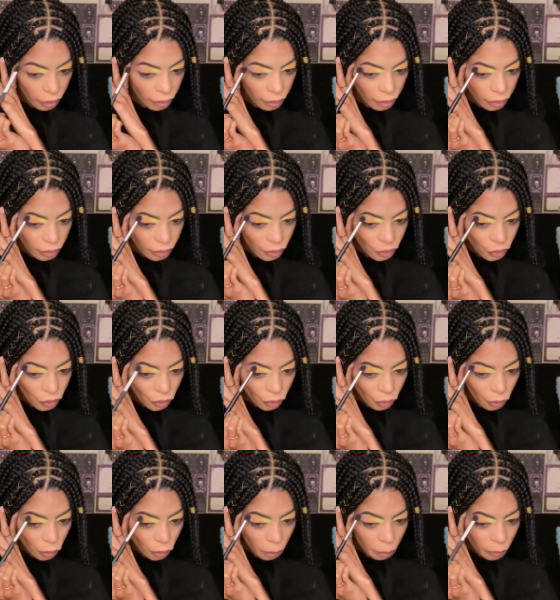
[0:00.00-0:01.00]
it's
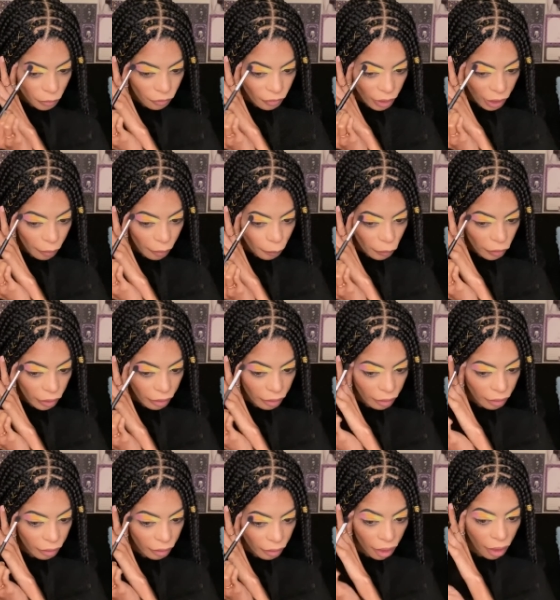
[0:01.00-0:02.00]
super vibrant
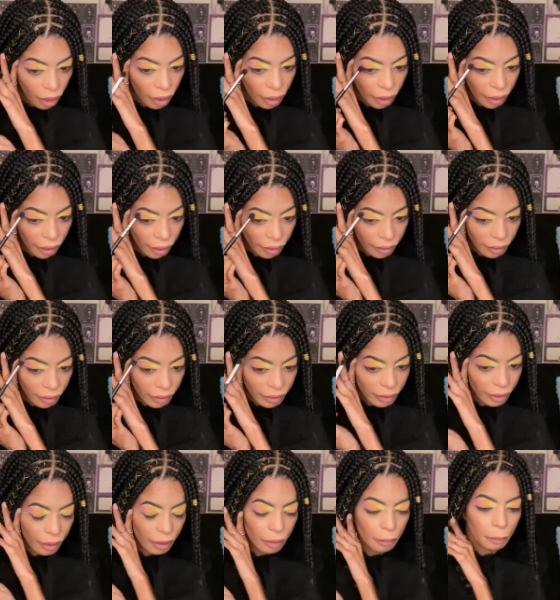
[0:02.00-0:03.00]
and
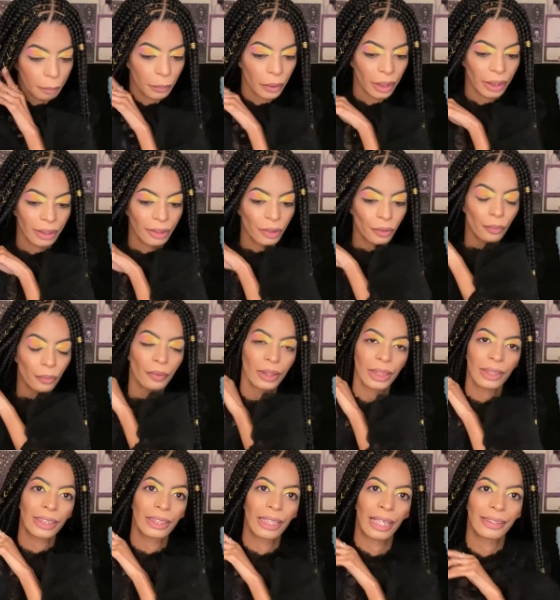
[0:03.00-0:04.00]
again blends
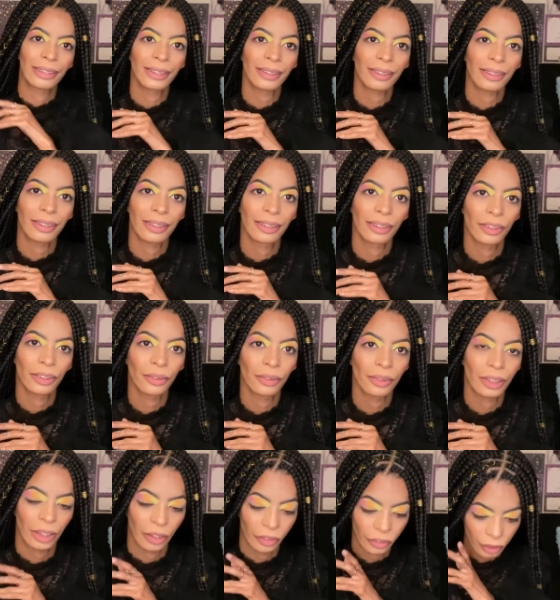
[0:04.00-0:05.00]
really nicely into
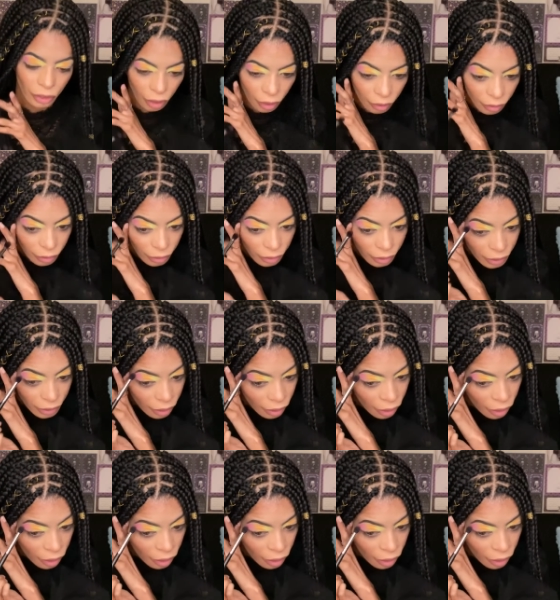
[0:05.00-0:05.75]
the other colors.